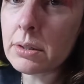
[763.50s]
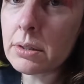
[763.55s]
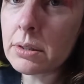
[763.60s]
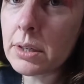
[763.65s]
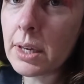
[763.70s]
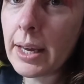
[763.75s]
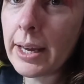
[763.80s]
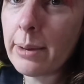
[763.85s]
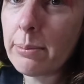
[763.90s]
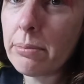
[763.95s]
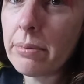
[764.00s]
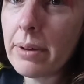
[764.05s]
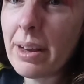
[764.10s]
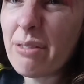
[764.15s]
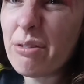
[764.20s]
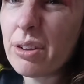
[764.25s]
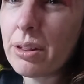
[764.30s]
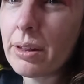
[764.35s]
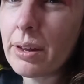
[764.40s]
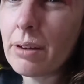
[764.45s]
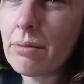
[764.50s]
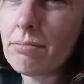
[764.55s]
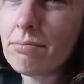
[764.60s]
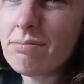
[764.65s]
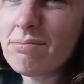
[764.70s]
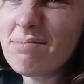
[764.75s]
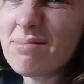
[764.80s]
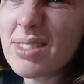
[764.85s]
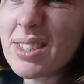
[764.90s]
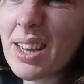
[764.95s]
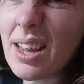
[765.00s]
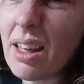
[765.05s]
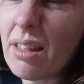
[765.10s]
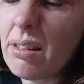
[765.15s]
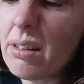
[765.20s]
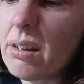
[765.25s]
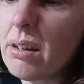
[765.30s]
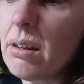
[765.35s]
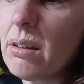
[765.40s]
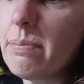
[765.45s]
to keep everything
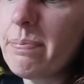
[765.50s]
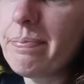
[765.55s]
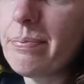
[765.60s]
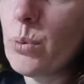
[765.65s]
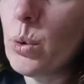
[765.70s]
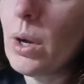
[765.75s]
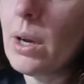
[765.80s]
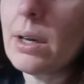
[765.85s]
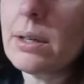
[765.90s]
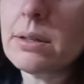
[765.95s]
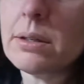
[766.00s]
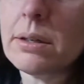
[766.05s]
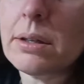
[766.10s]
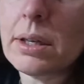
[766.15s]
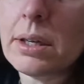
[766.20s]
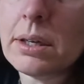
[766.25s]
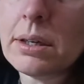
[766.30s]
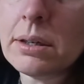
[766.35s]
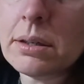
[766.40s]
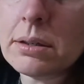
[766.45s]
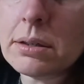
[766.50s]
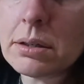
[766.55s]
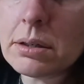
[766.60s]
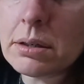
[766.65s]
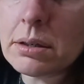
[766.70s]
together while I do this.